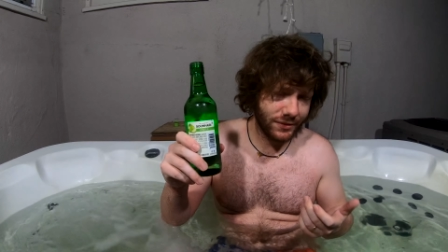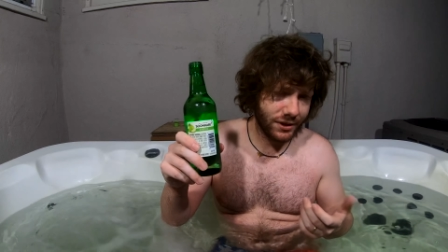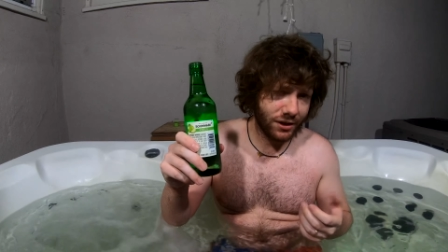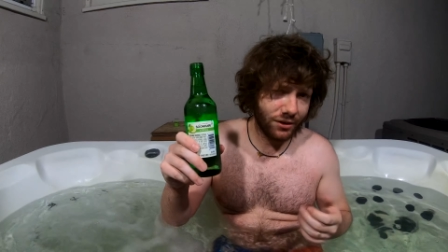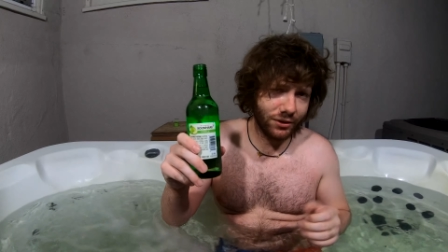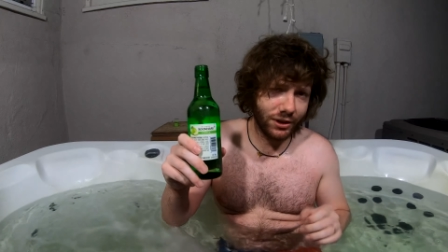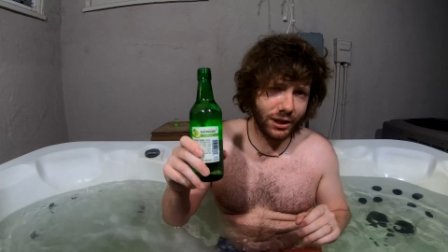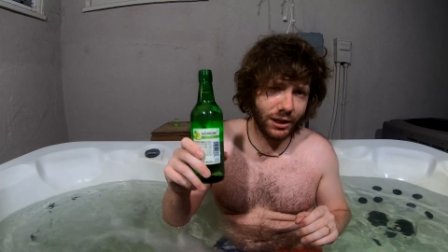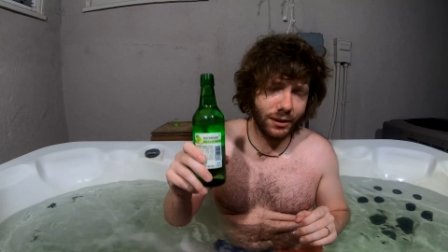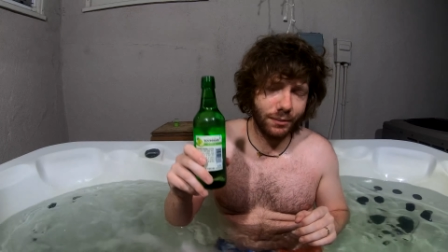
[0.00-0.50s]

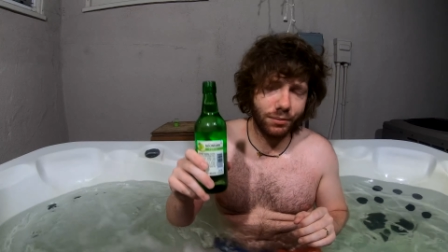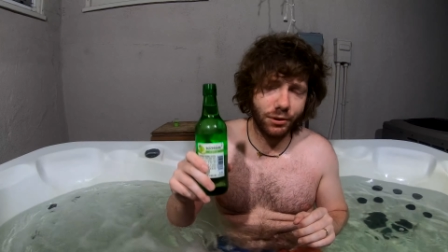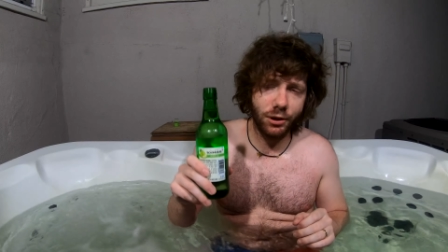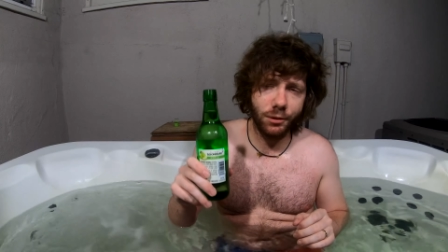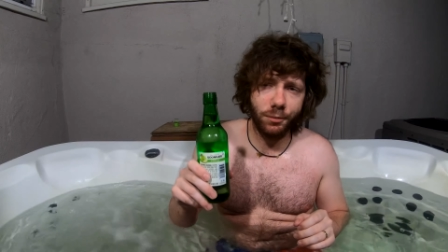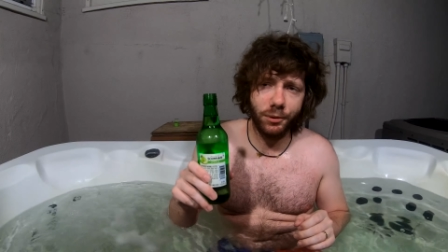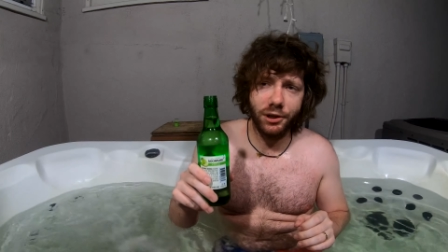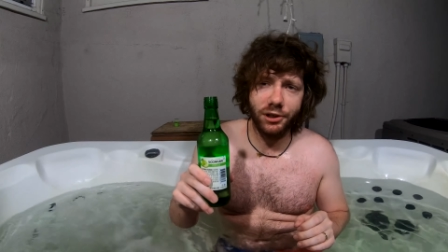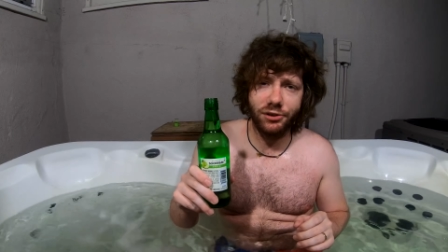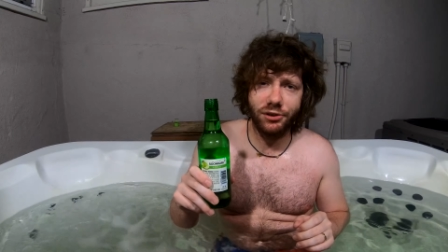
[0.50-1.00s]
Only
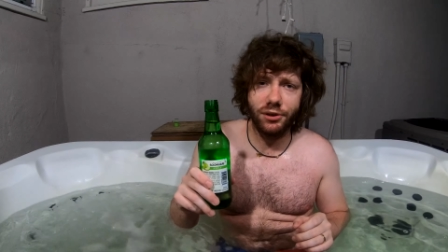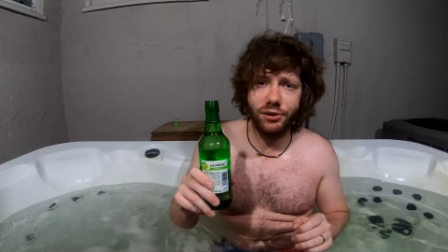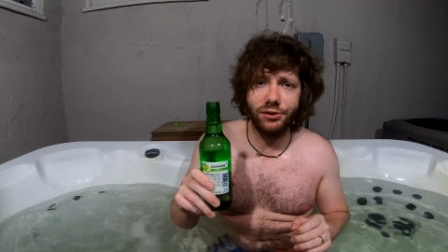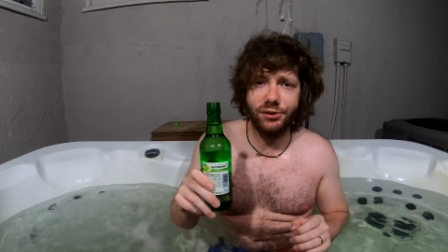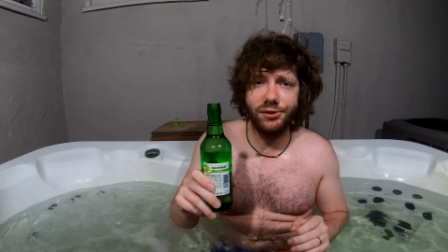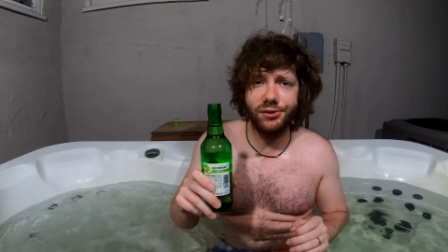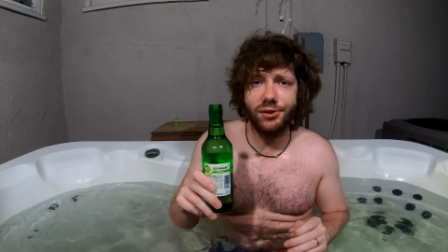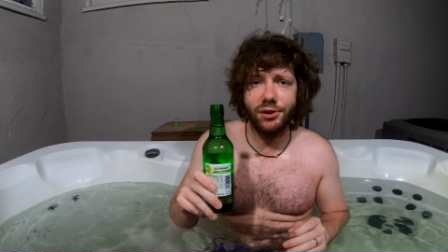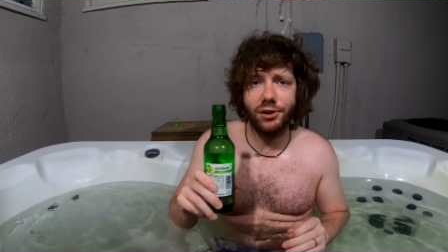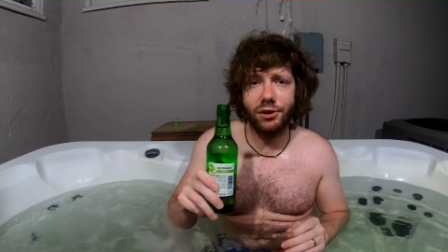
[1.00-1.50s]
appropriate
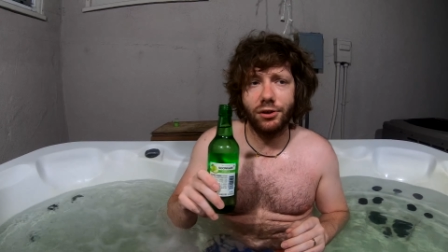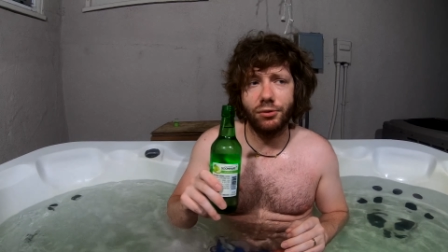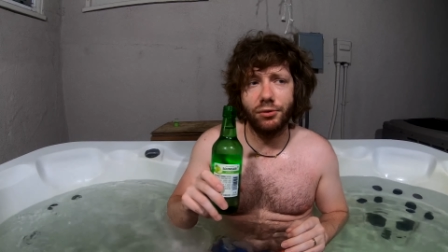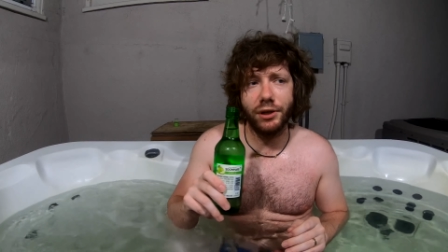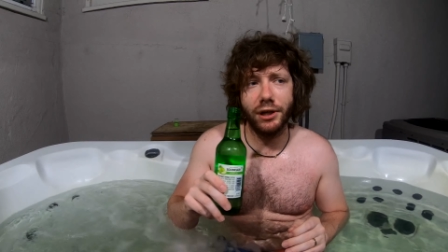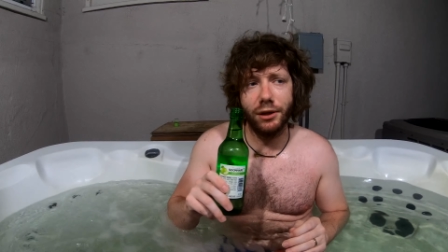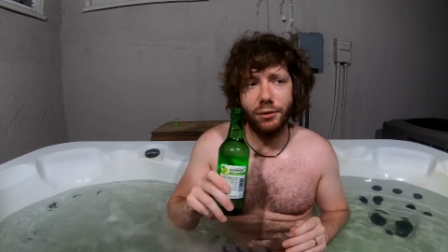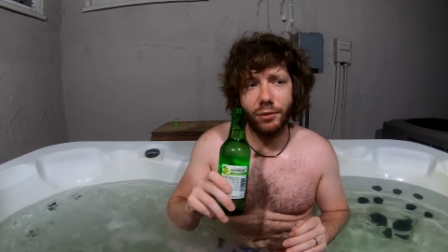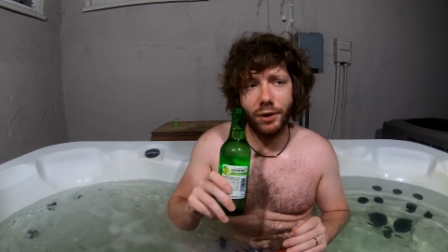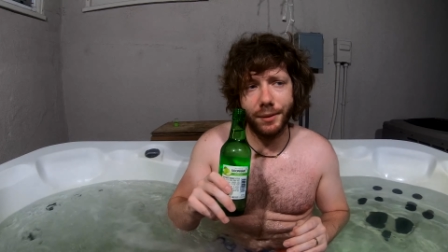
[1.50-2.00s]
toast is a
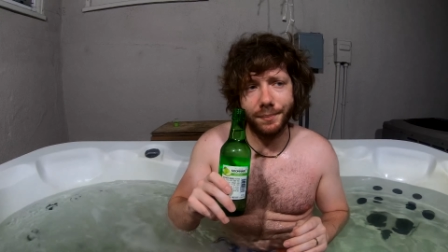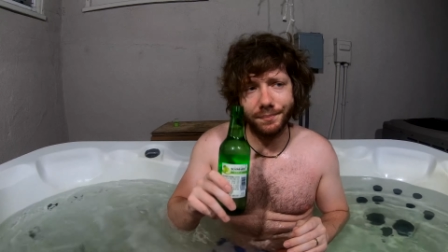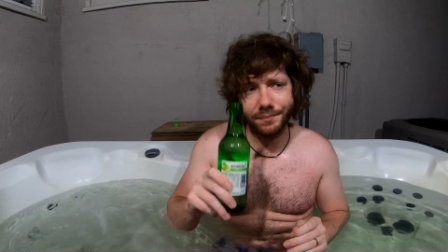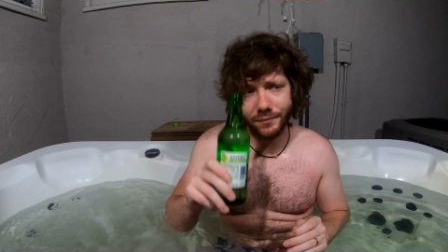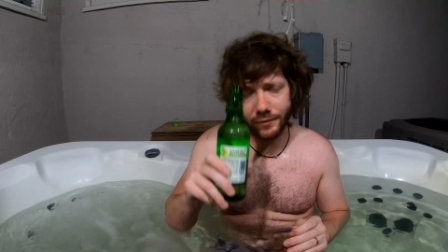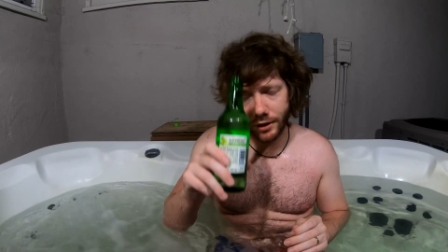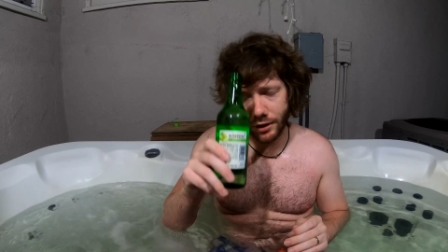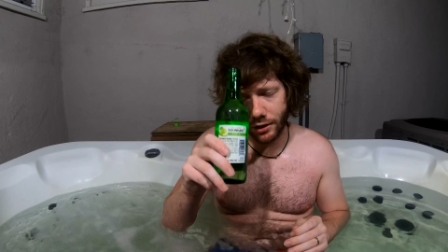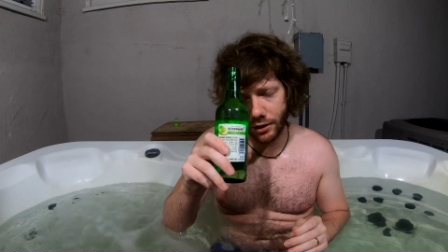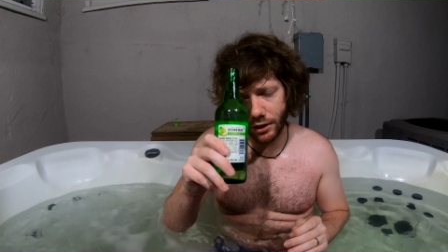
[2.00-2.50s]
Korean one.
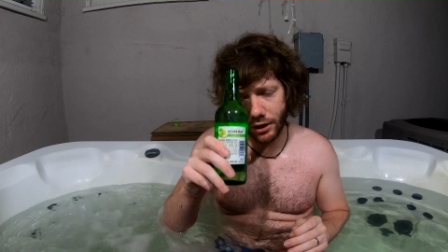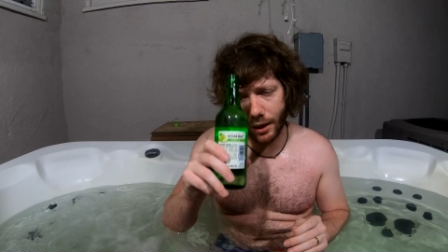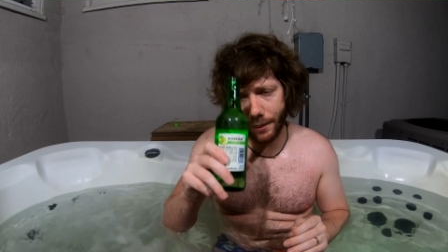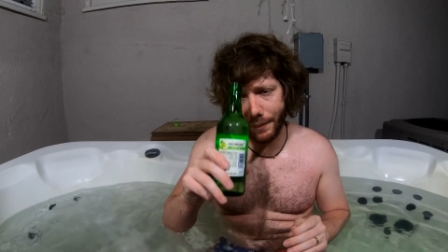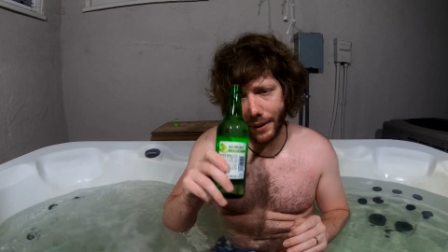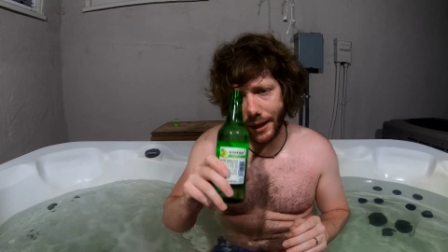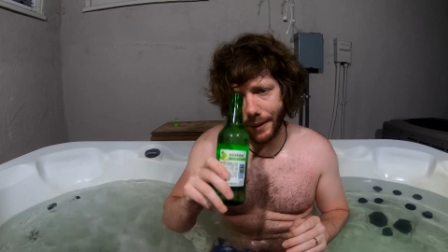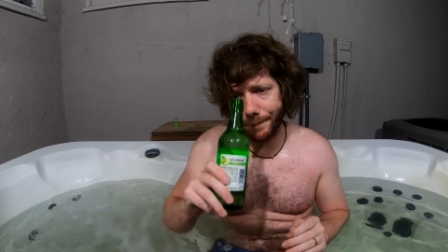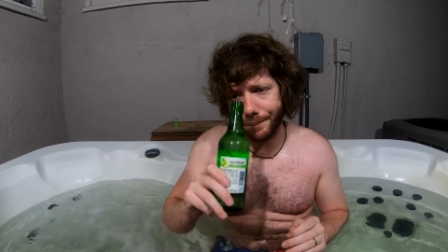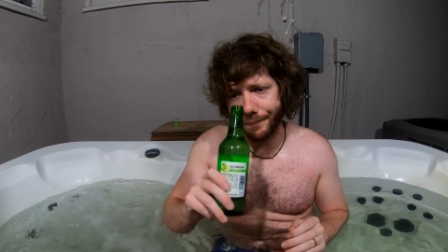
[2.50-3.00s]

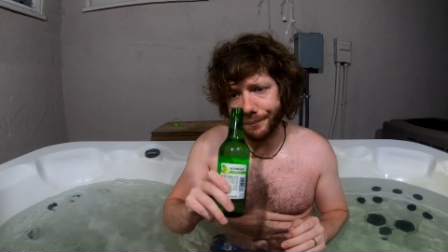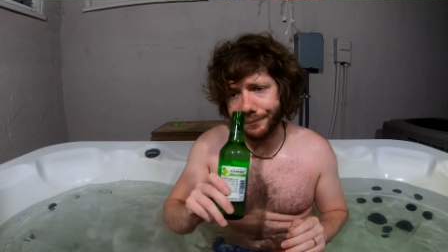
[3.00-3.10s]
Ganbae.